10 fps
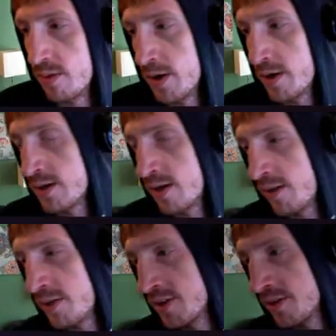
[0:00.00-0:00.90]
America
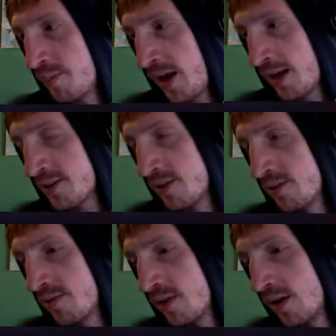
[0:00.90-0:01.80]
Chavez is passive,